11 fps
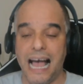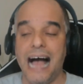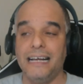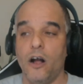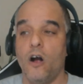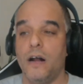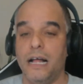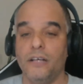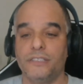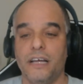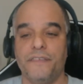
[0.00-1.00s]
IRL
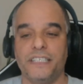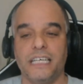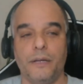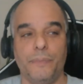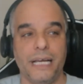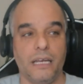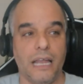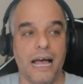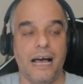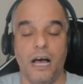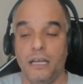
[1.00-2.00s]
stuff is going to be a
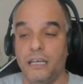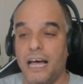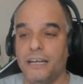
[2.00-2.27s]
lot